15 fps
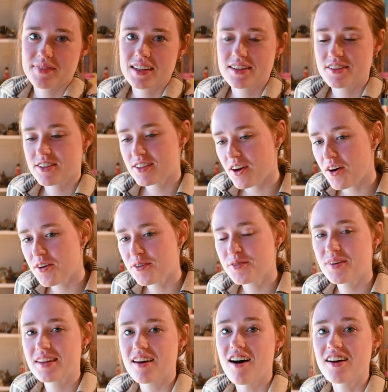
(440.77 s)
So
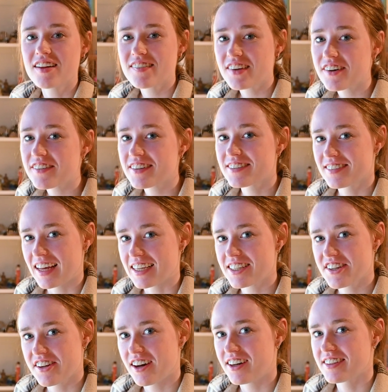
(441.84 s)
with all of your
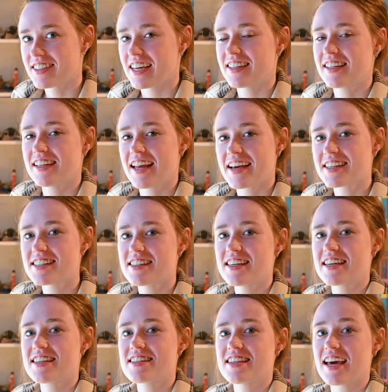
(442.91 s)
reflection all done, the next thing
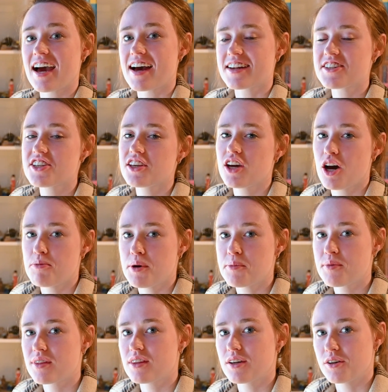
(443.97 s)
is to actually come up
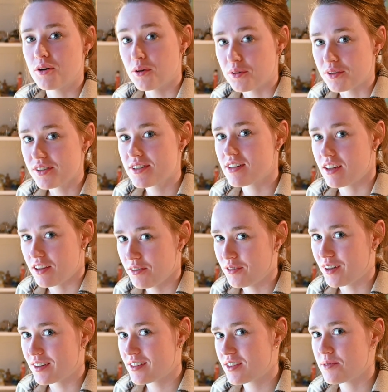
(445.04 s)
with the goals that you
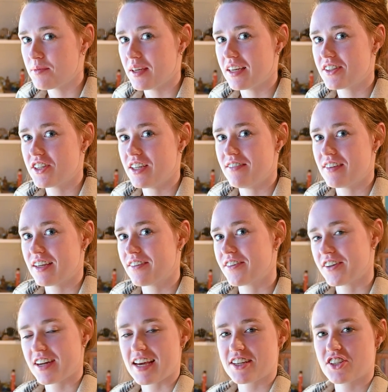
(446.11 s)
want to be achieving for
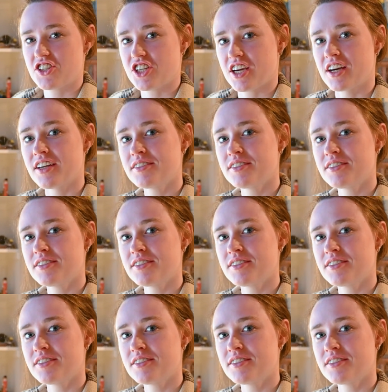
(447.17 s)
next year.